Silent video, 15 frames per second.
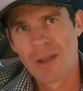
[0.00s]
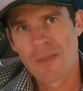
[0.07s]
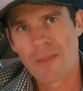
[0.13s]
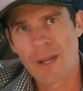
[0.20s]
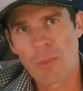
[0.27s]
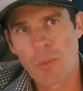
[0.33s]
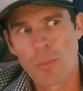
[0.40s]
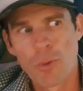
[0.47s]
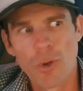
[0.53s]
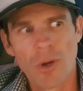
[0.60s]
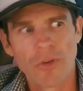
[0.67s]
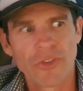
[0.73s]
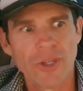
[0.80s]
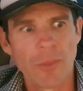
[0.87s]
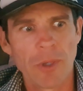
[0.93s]
that will put uh,
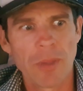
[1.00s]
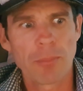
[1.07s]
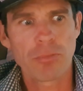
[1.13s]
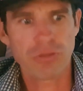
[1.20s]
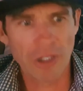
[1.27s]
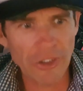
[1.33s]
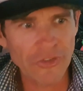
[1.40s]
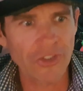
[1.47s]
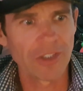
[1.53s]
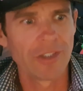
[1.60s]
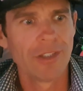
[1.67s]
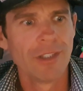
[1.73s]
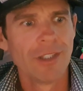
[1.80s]
someone in prison